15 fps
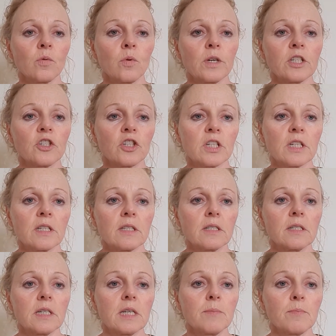which is
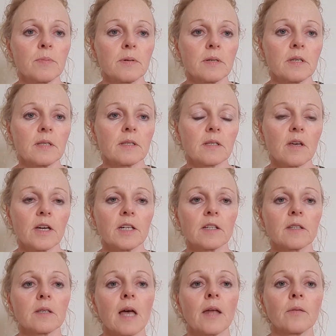deep inside
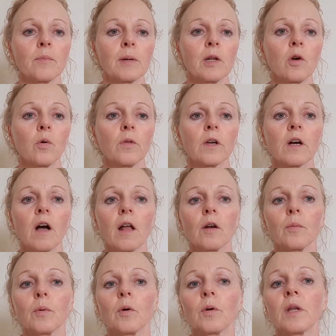us and below the
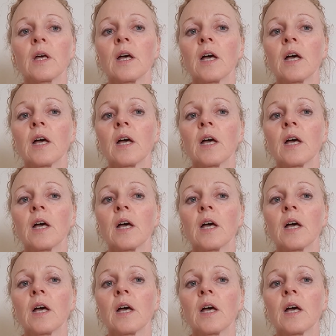collarbone,